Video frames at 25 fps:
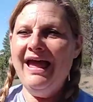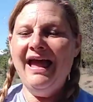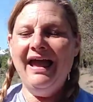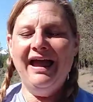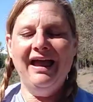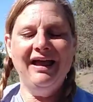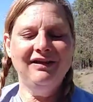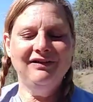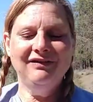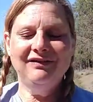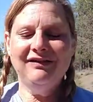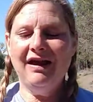
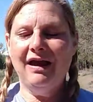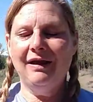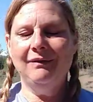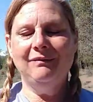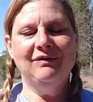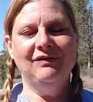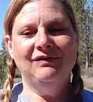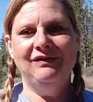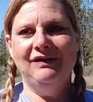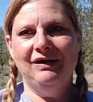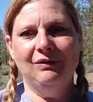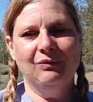And it's time
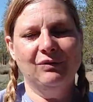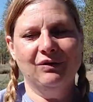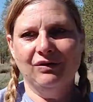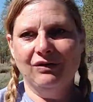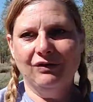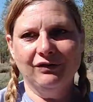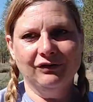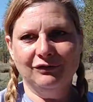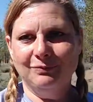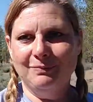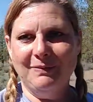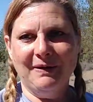to see where
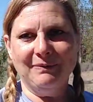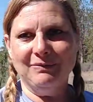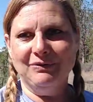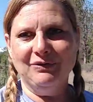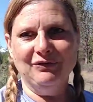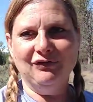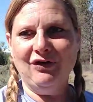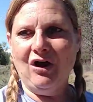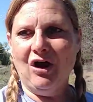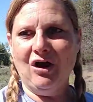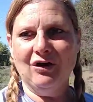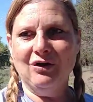those
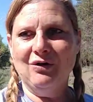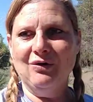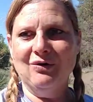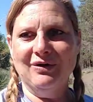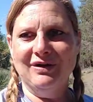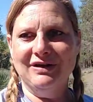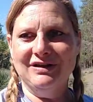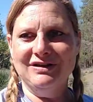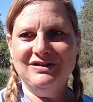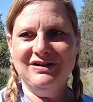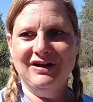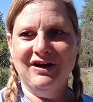bubbles are
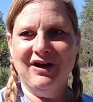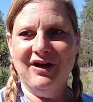going to